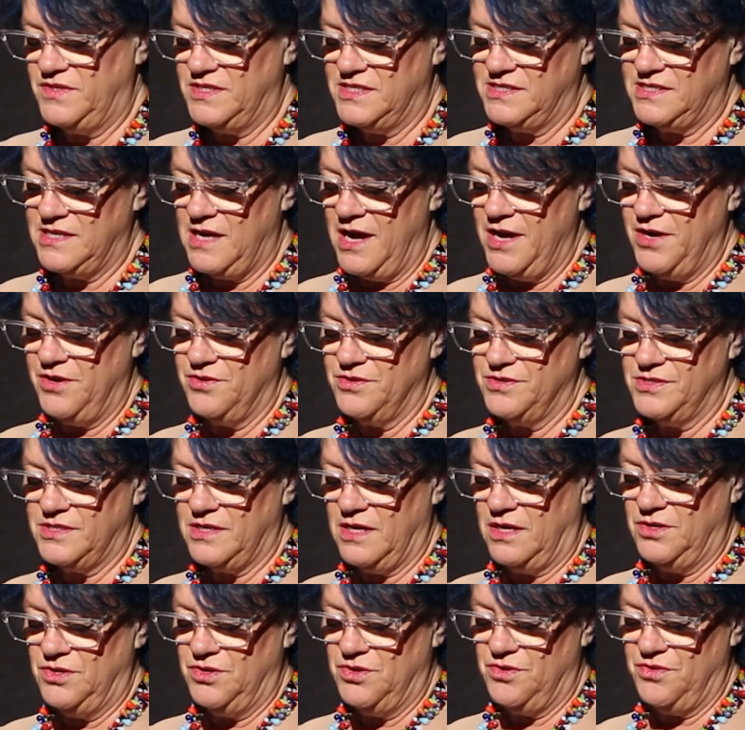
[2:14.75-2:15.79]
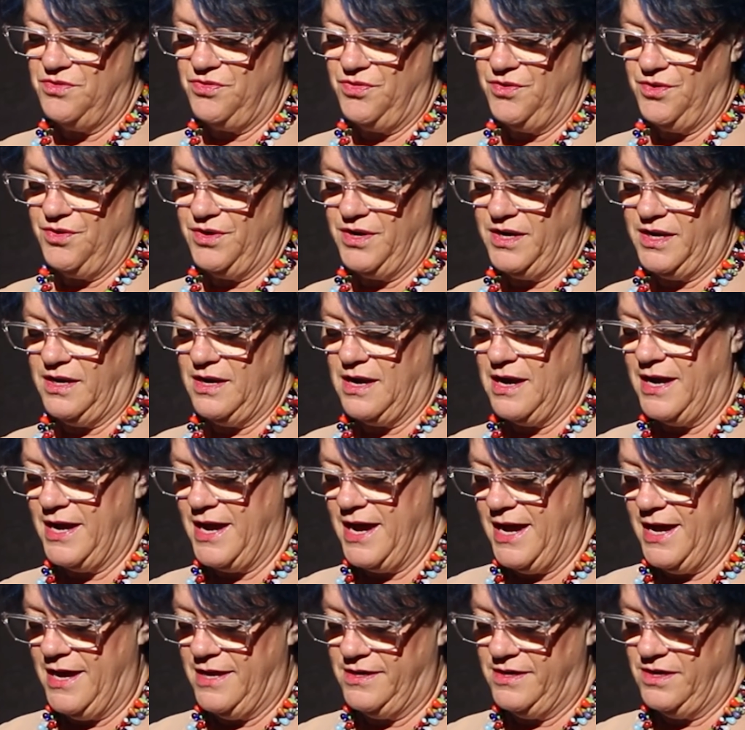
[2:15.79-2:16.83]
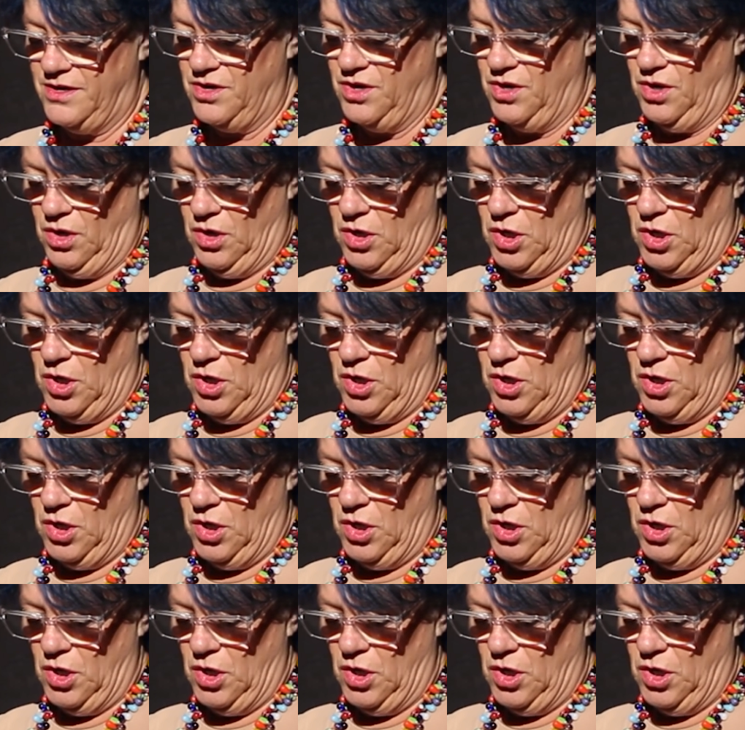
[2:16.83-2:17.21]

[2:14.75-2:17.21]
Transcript: designers under 30, I added,